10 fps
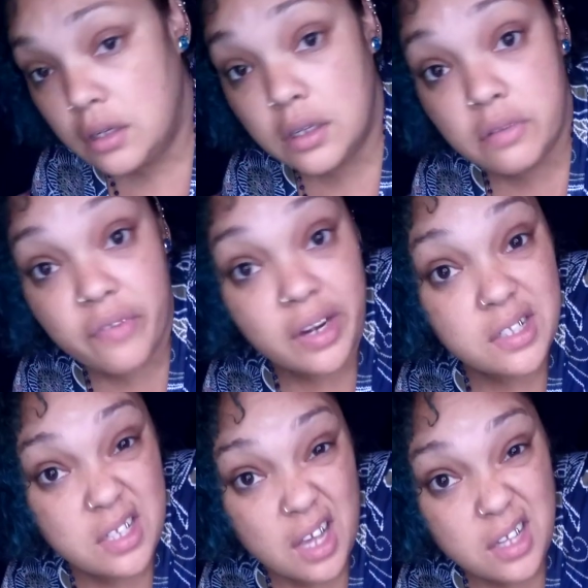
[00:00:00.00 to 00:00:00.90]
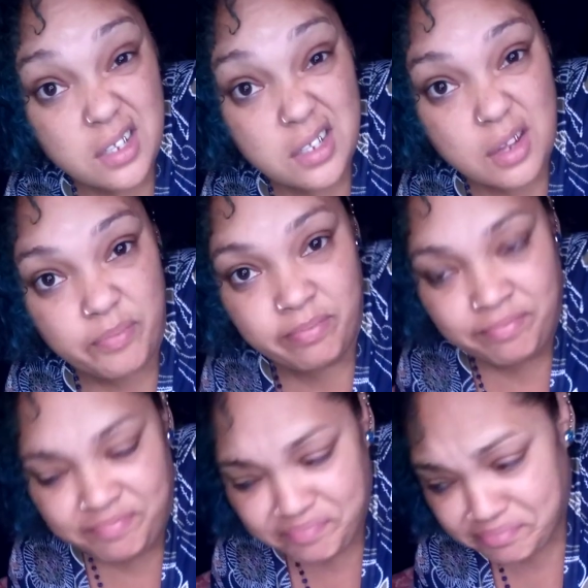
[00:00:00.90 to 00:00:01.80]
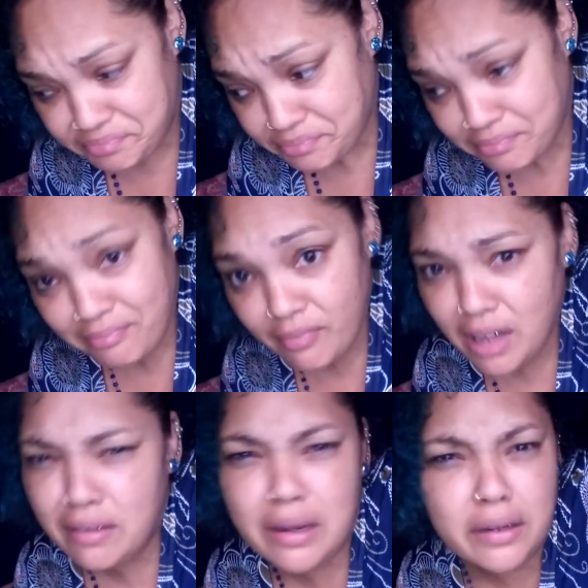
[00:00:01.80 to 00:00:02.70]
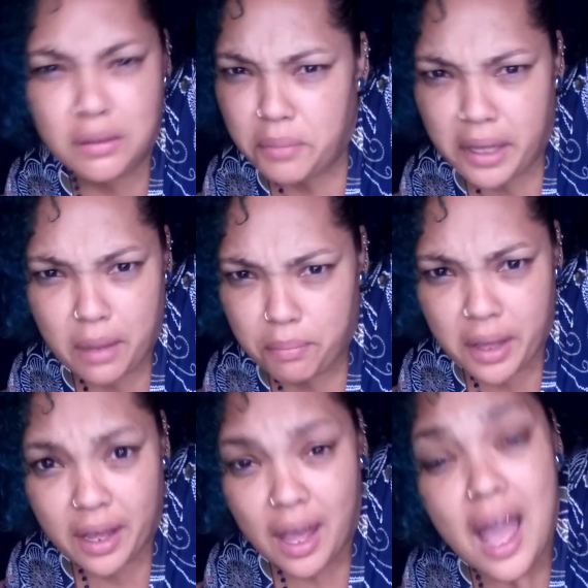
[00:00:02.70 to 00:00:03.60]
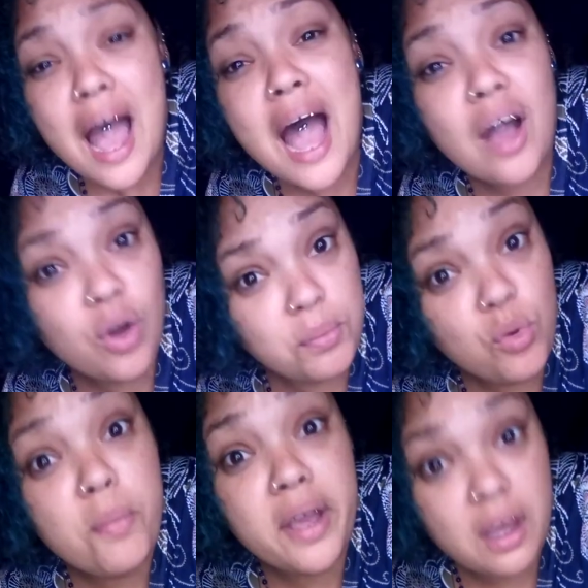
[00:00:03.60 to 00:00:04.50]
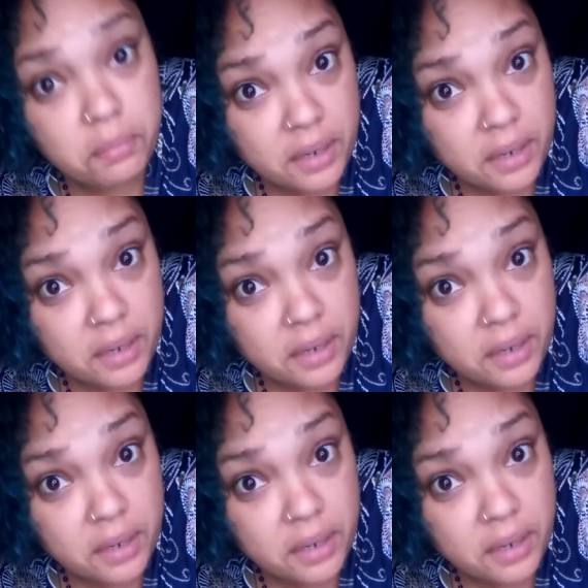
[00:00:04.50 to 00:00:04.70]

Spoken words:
little vanity case. Little makeup bag. I got more makeup